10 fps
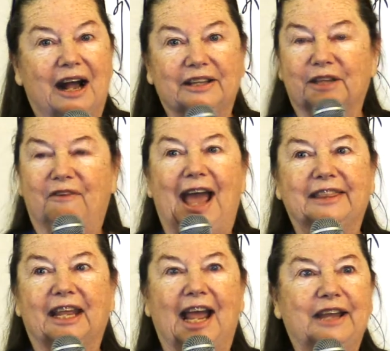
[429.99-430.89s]
The fact
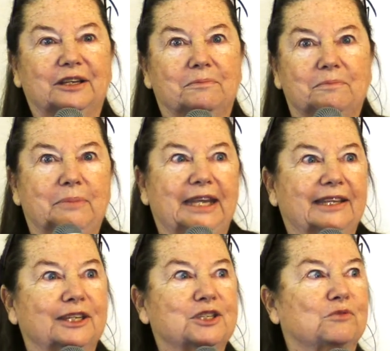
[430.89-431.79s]
that I could be
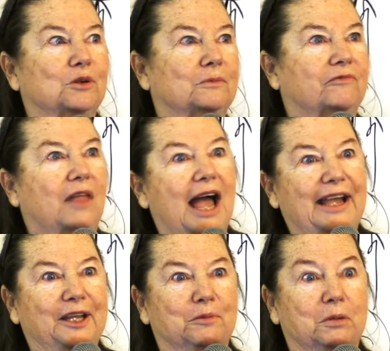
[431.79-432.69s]
in this room, fly
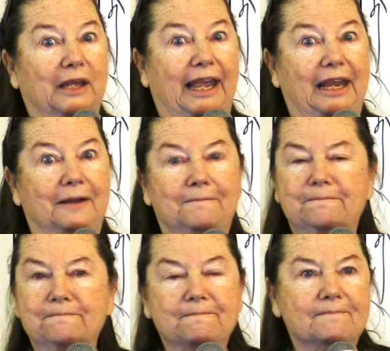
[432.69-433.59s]
on a plane.
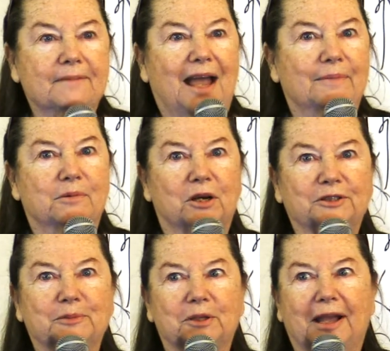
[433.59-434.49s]
I'm a
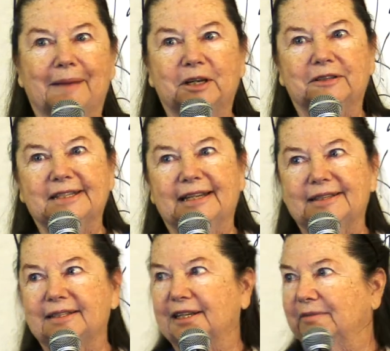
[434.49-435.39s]
multiple chemical
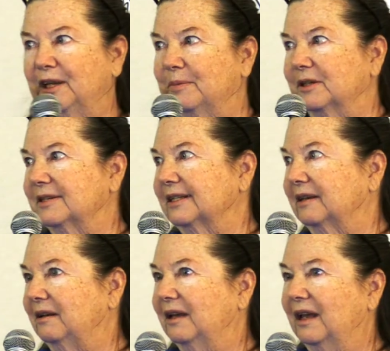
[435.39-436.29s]
sensitivity person.